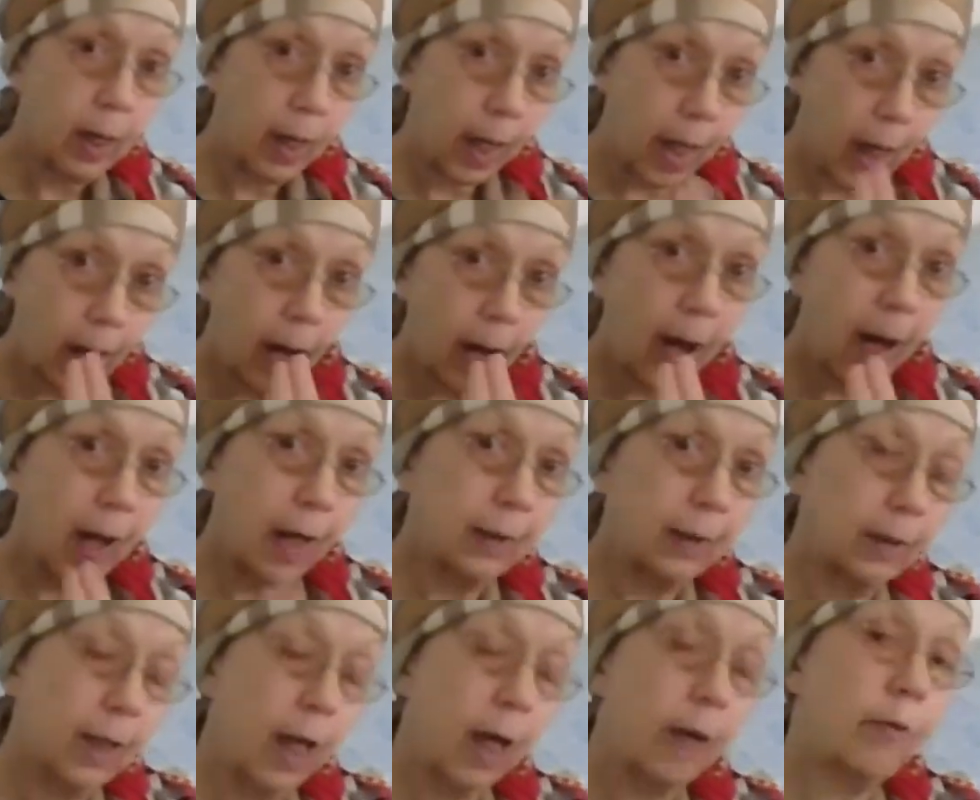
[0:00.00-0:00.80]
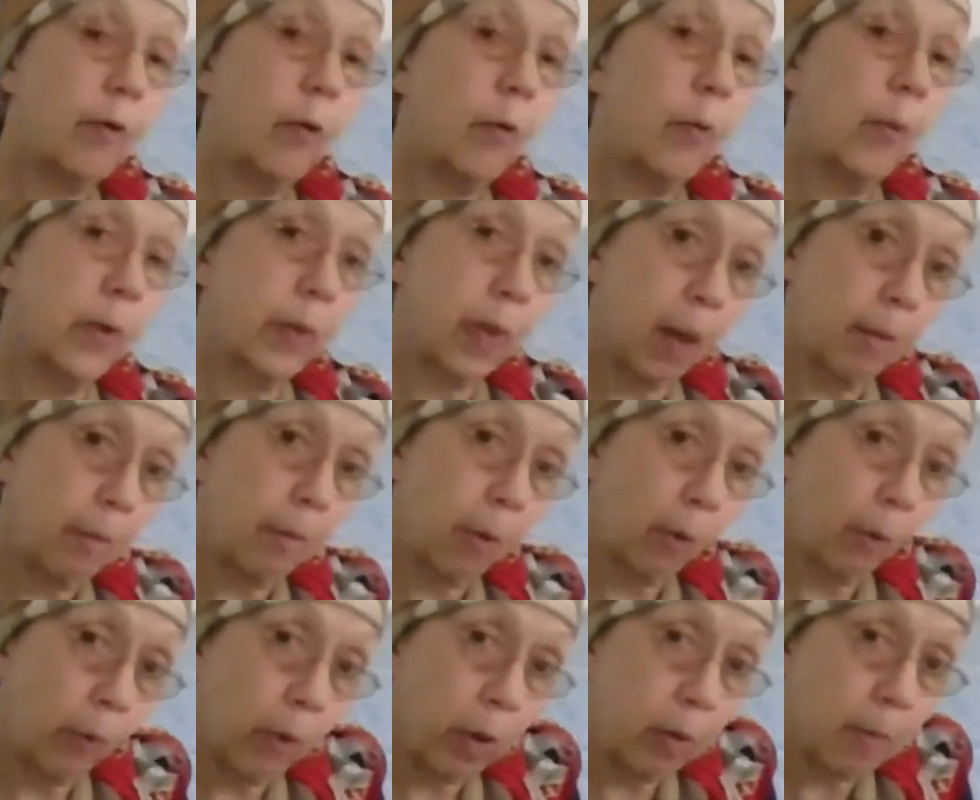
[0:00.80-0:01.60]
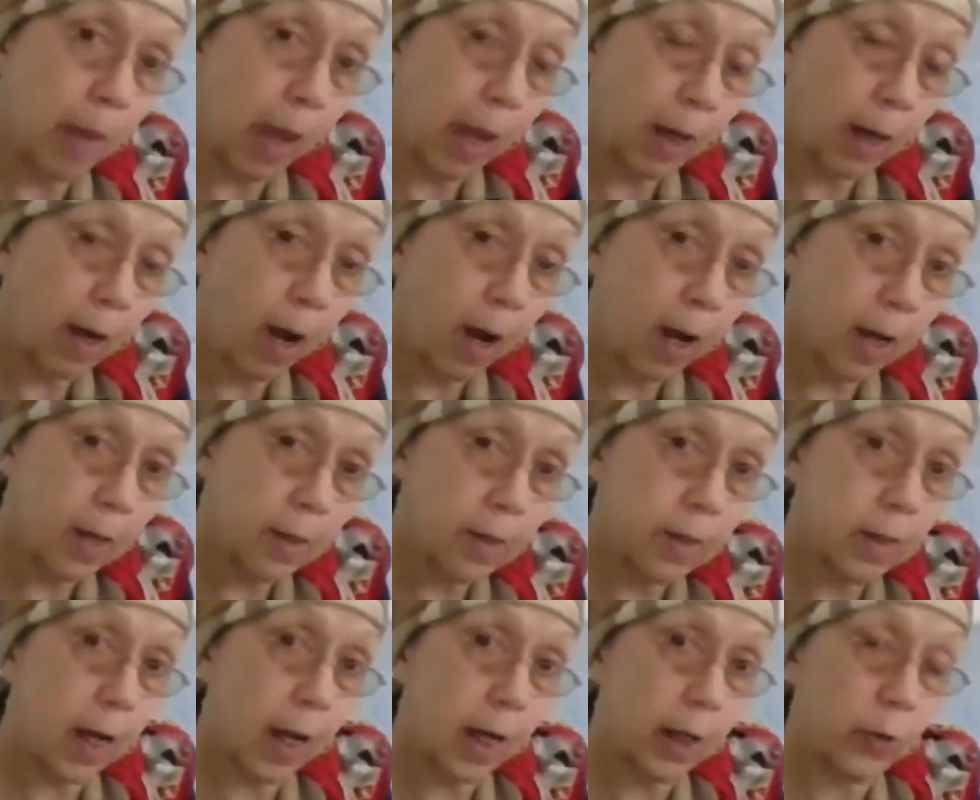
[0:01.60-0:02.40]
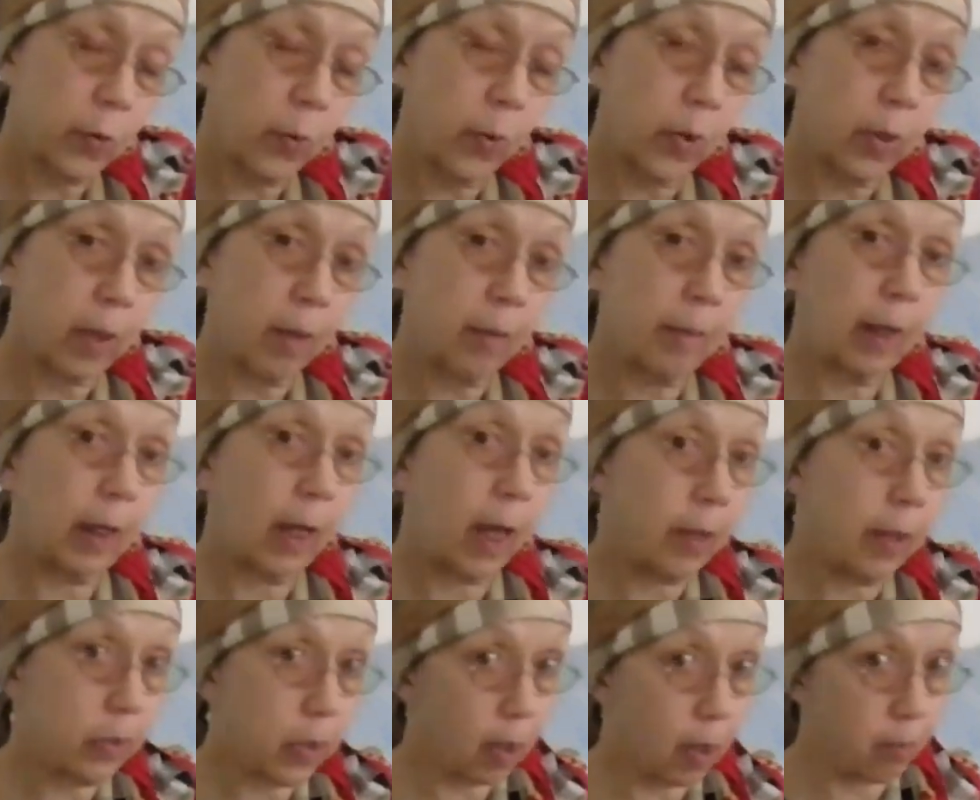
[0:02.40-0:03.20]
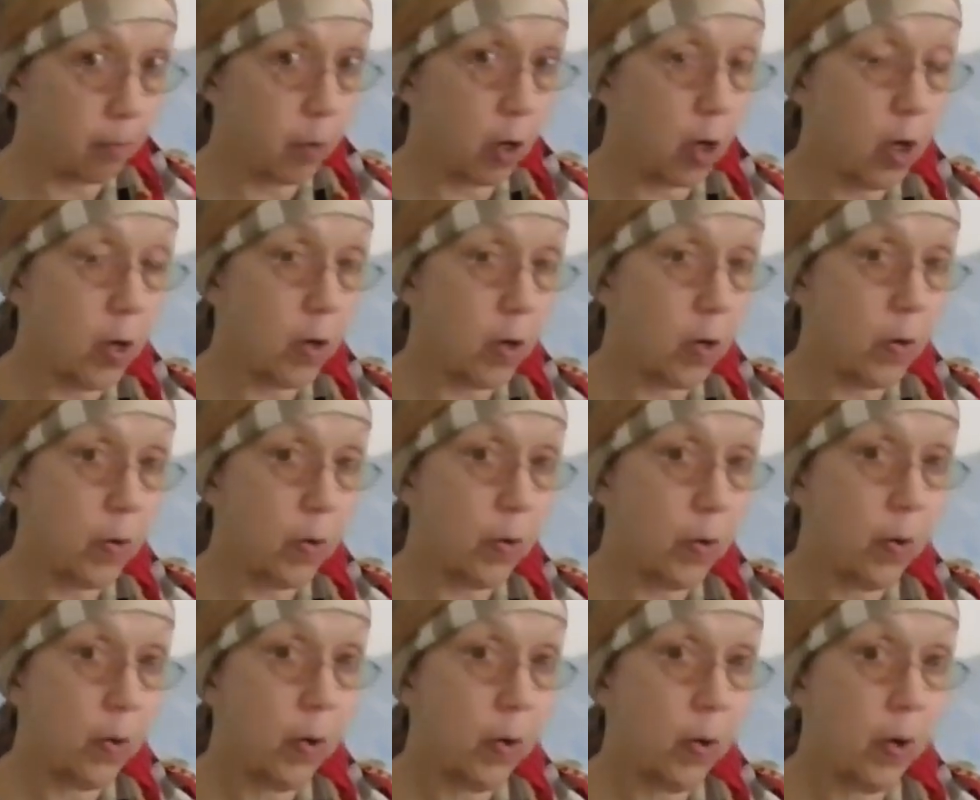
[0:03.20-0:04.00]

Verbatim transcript: at eye level with them, and we make contact with them and let them know.